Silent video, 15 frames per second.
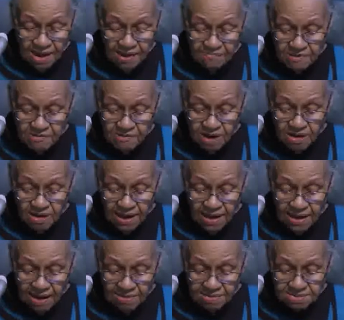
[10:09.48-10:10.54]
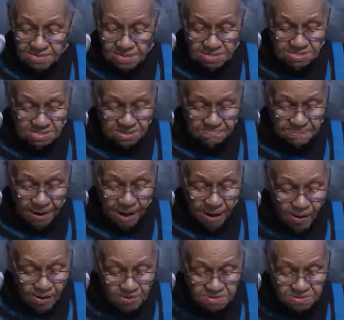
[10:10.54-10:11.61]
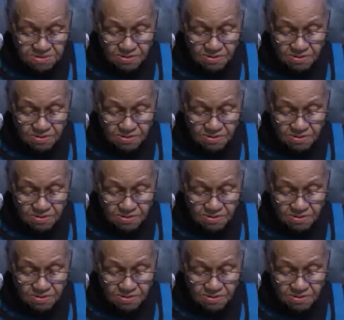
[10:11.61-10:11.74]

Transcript: everyone else is supposed